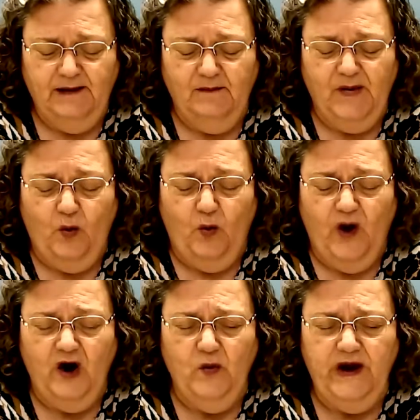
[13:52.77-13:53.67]
But
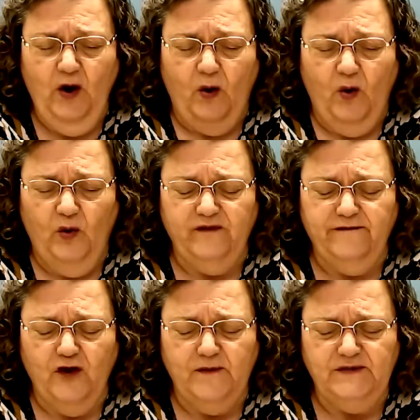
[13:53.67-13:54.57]
what we hold
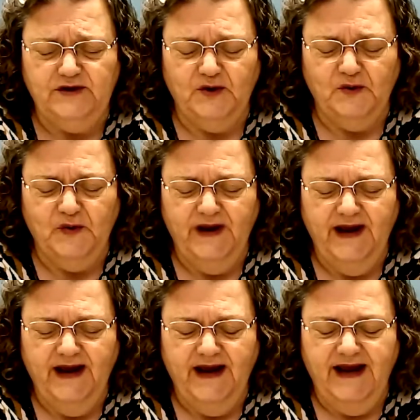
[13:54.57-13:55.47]
firm to
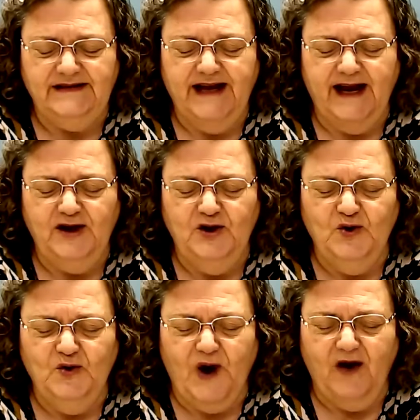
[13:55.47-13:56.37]
is that
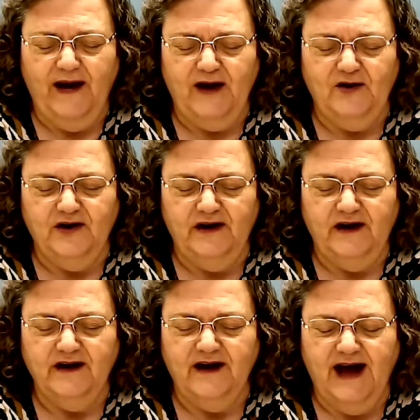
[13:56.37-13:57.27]
you are a good
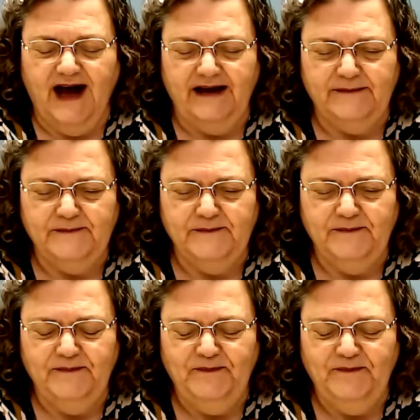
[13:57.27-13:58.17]
God
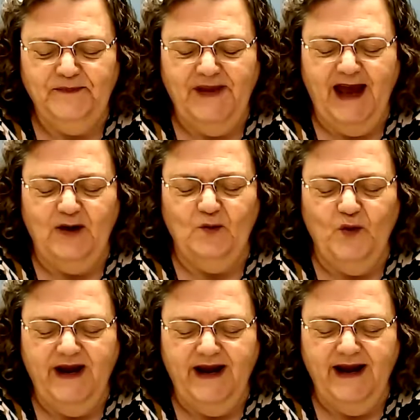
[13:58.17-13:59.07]
and
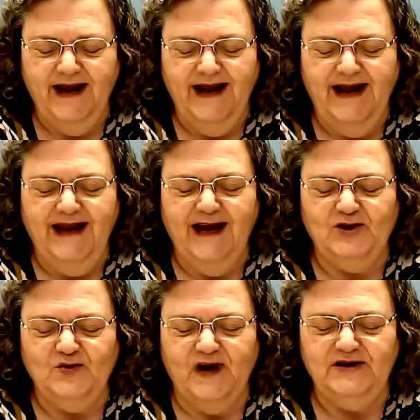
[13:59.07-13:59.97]
we can
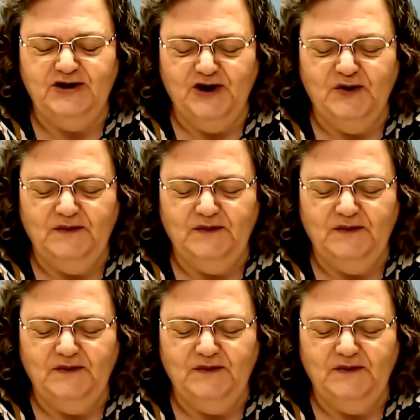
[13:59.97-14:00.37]
trust you.